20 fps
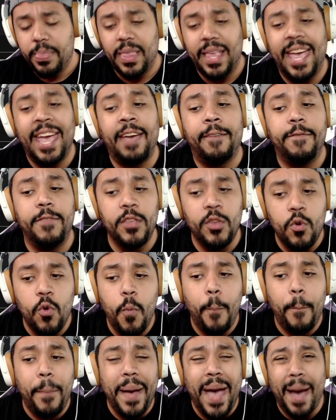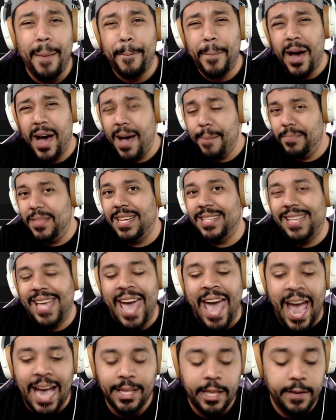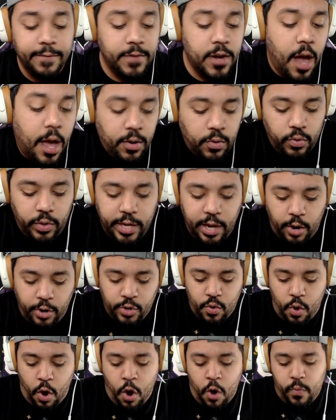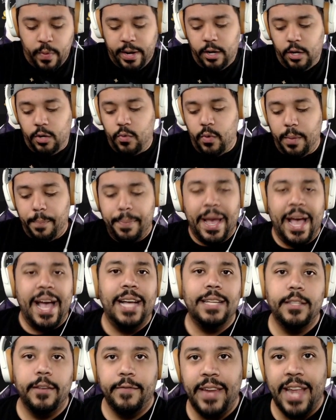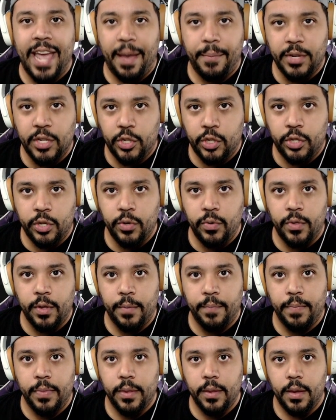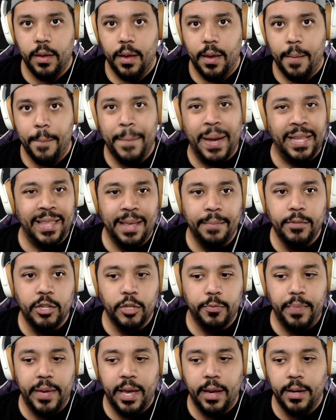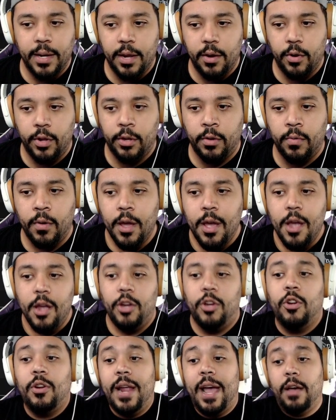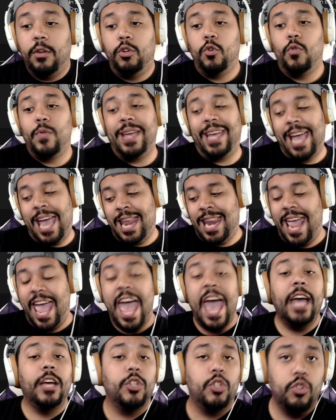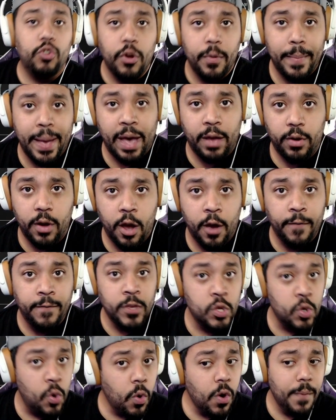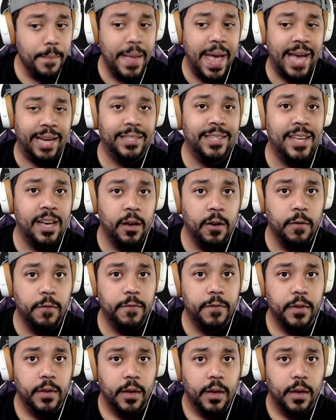if you pop this active, not only are you already doing passive damage to them by them just being near you, you're now doing an extra amount of your max health